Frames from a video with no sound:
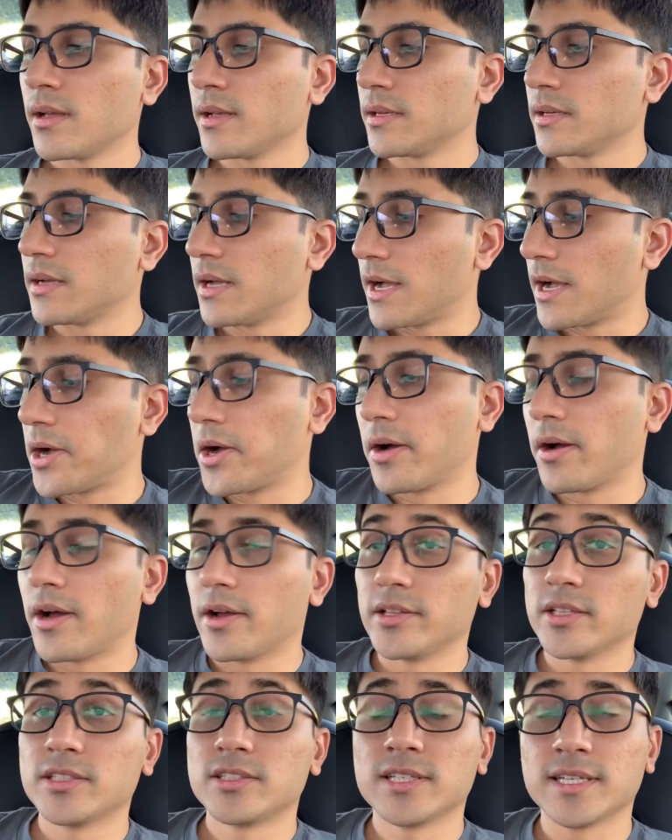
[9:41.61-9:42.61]

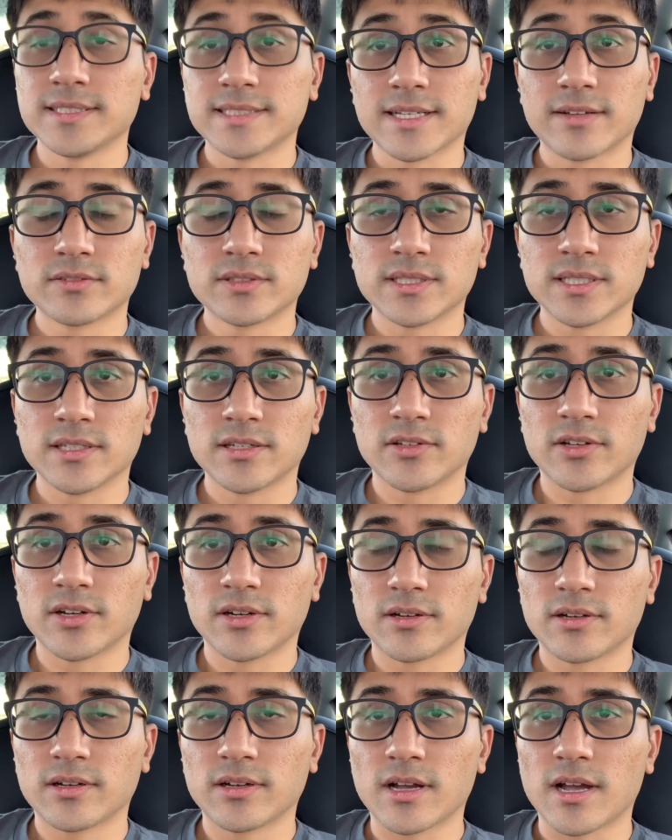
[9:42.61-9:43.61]
Other things I've seen
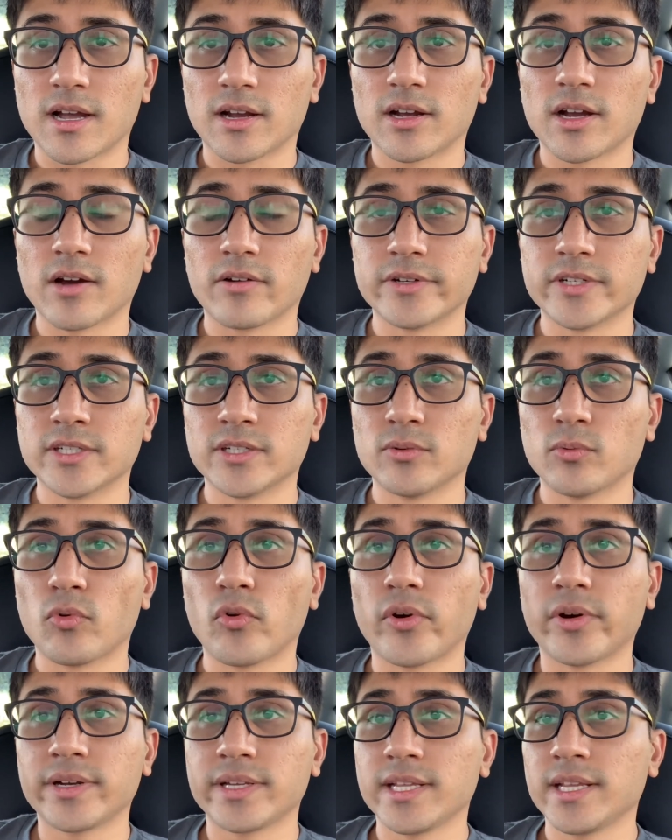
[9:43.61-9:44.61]
covered under
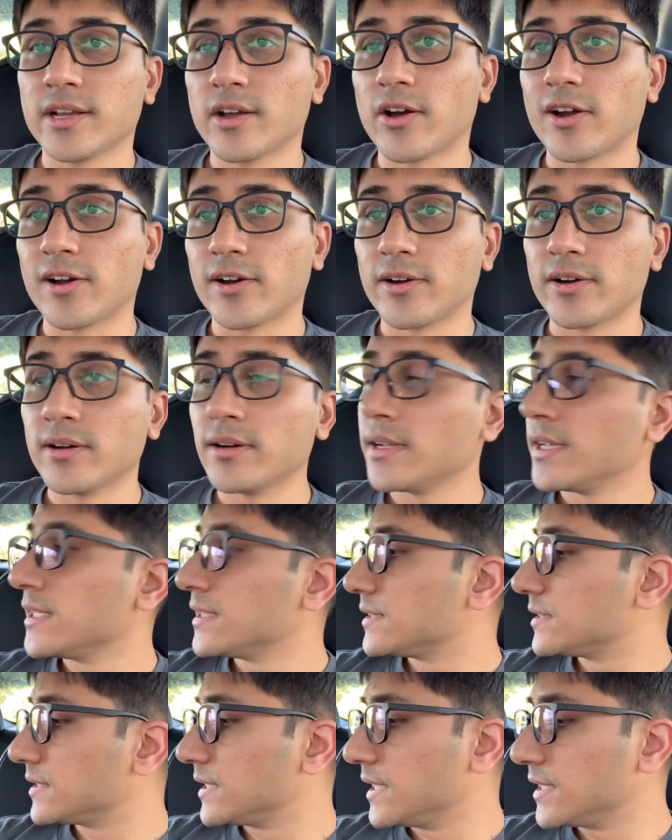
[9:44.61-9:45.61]
warranty are
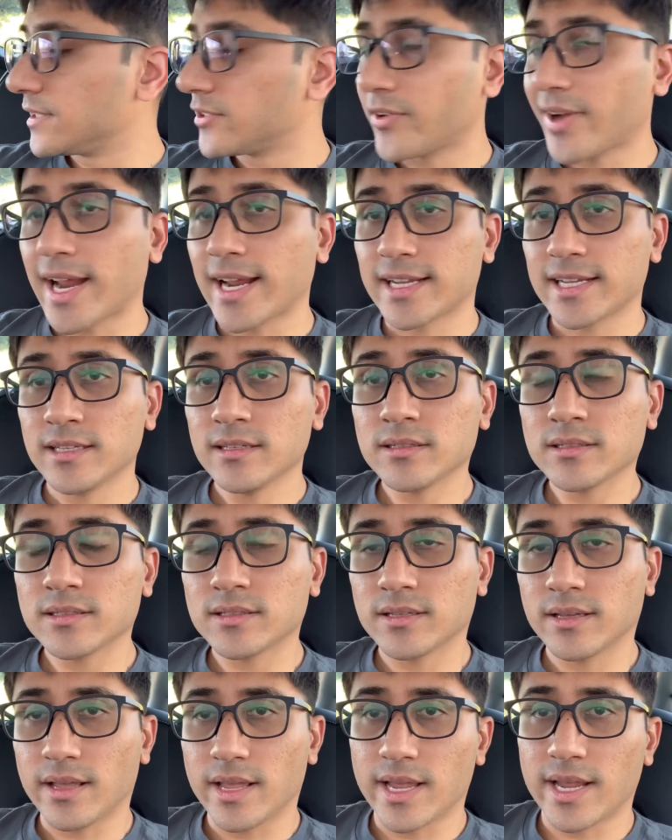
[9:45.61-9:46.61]
seat cracking
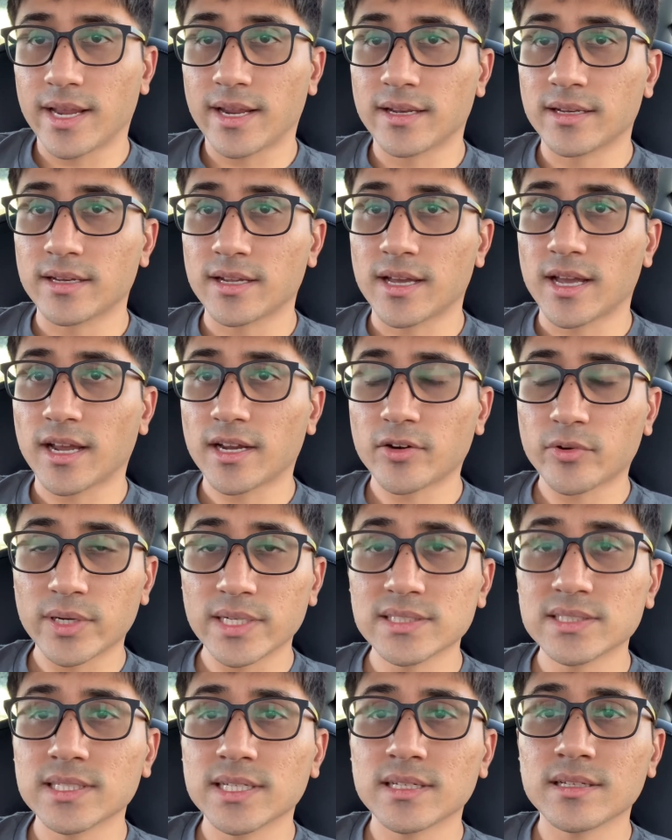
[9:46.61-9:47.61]
and
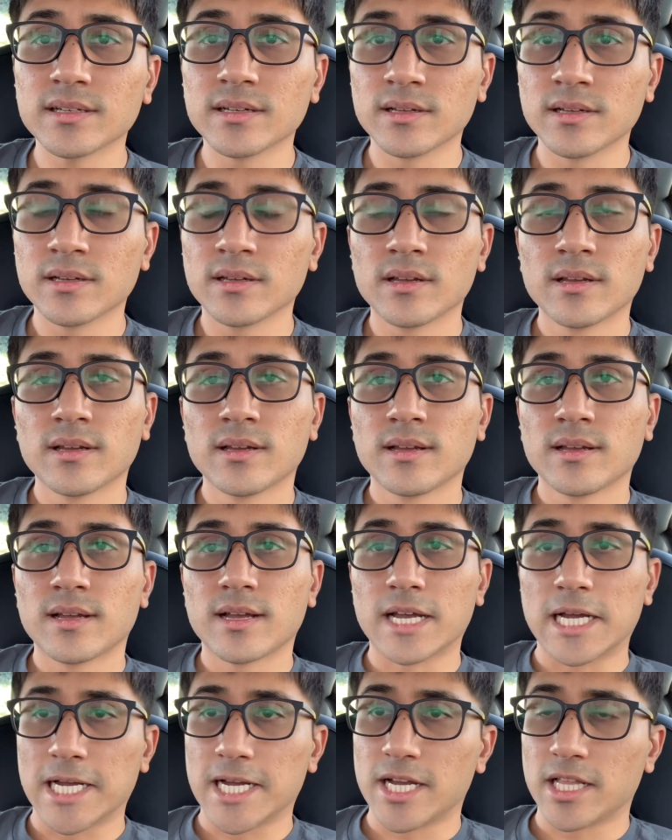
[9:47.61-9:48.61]
creasing.
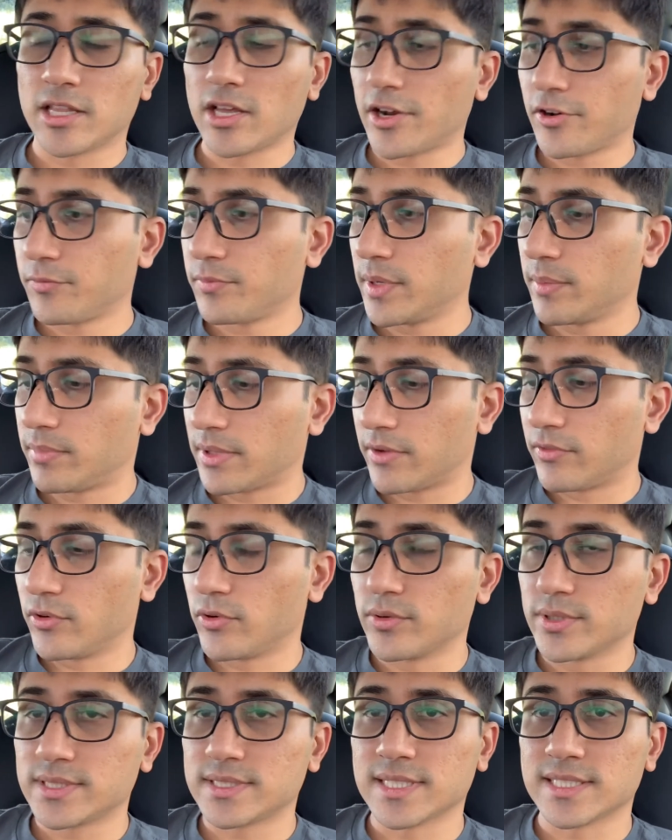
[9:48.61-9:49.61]
A lot of people have
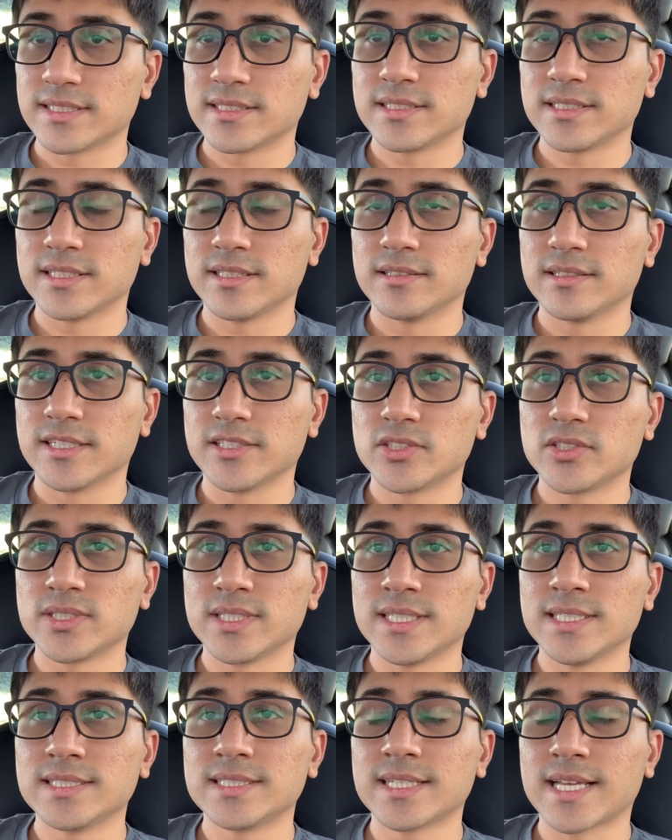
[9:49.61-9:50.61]
noticed that their
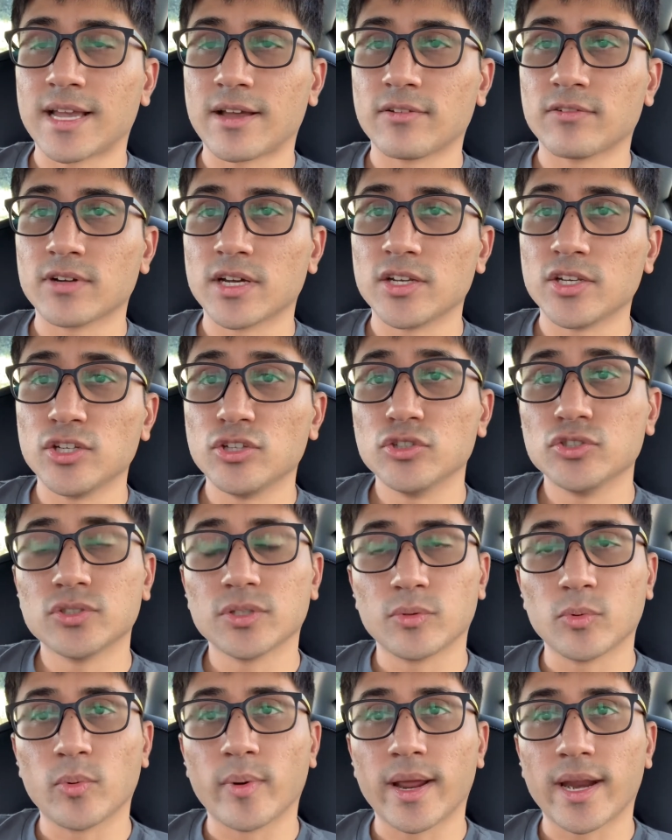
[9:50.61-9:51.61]
seats have
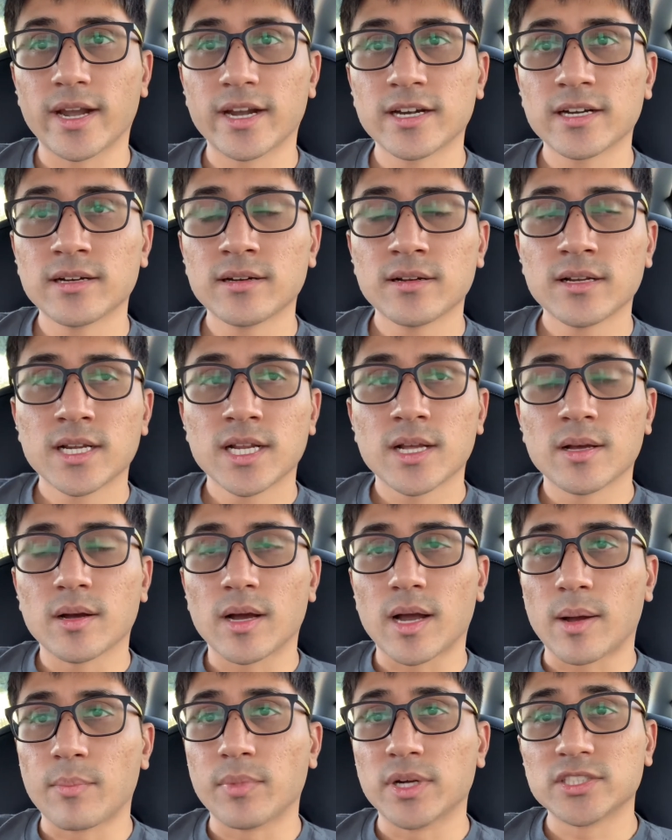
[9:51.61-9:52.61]
unusual wear
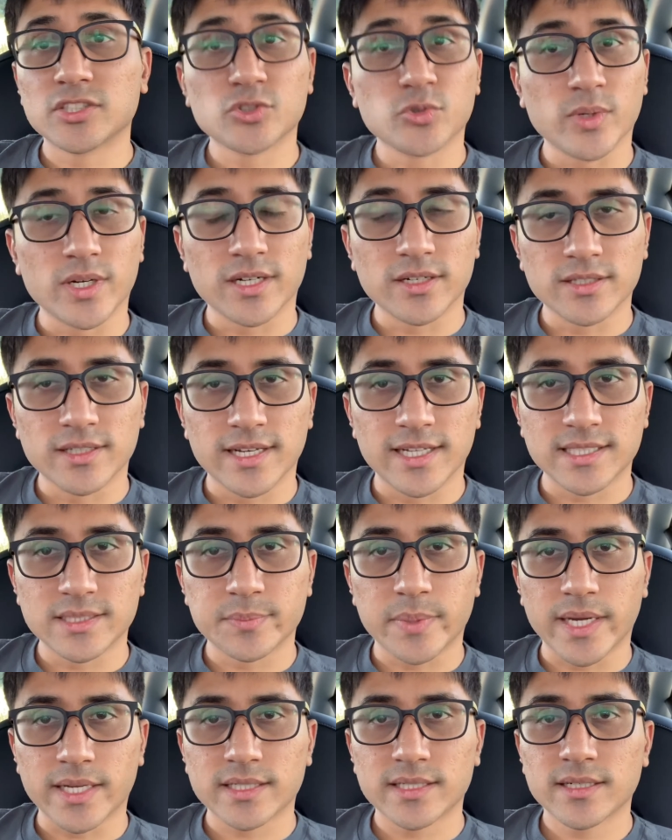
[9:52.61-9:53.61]
much quicker than
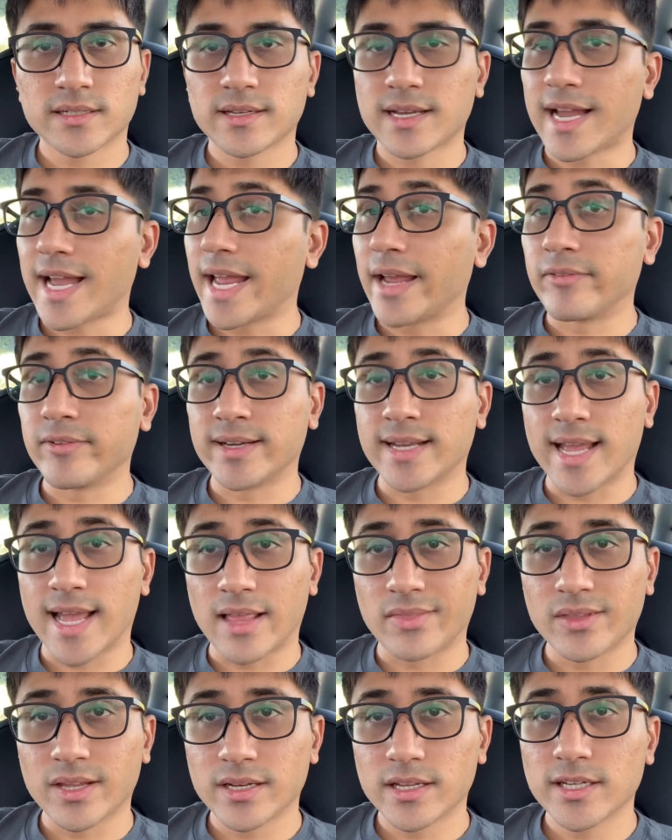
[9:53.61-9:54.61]
expected. I haven't had
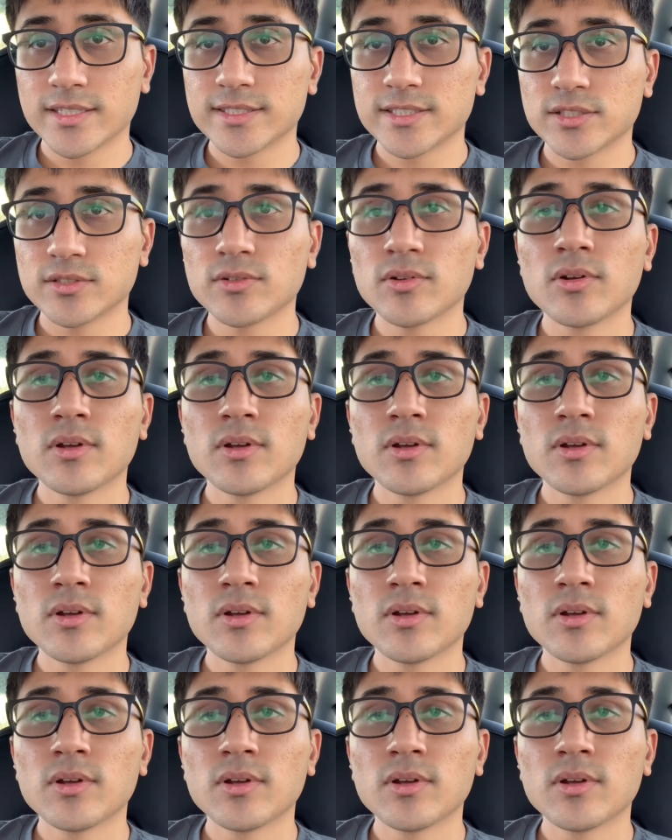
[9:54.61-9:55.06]
that issue,